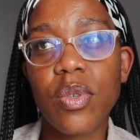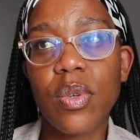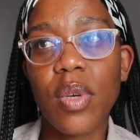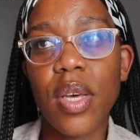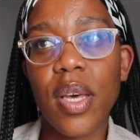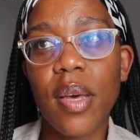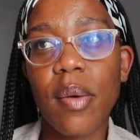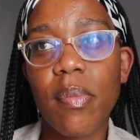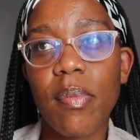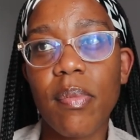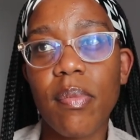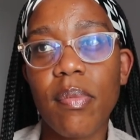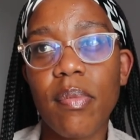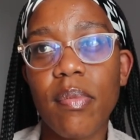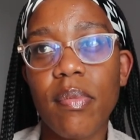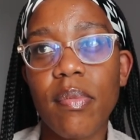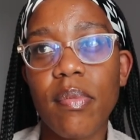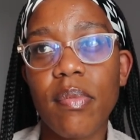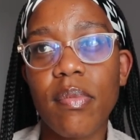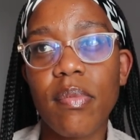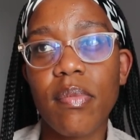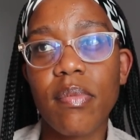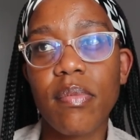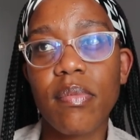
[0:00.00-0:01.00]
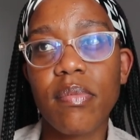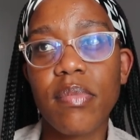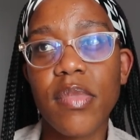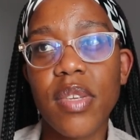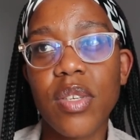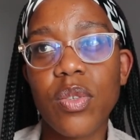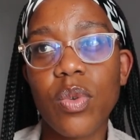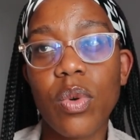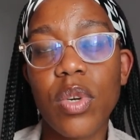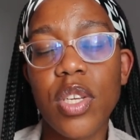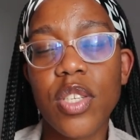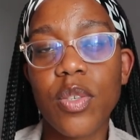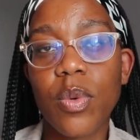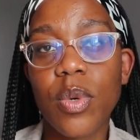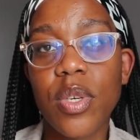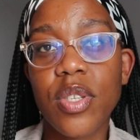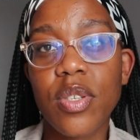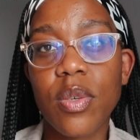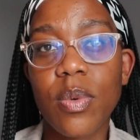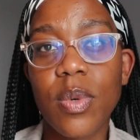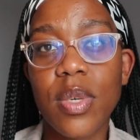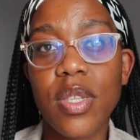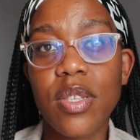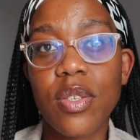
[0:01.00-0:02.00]
to him, there's all these
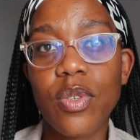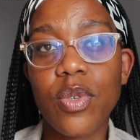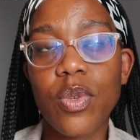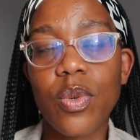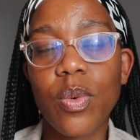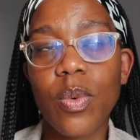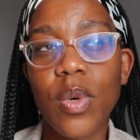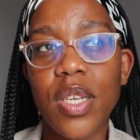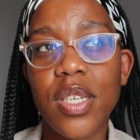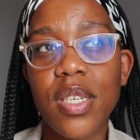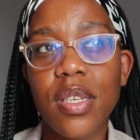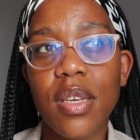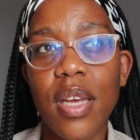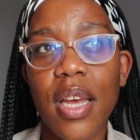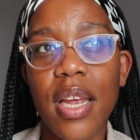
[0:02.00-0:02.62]
consequences to it.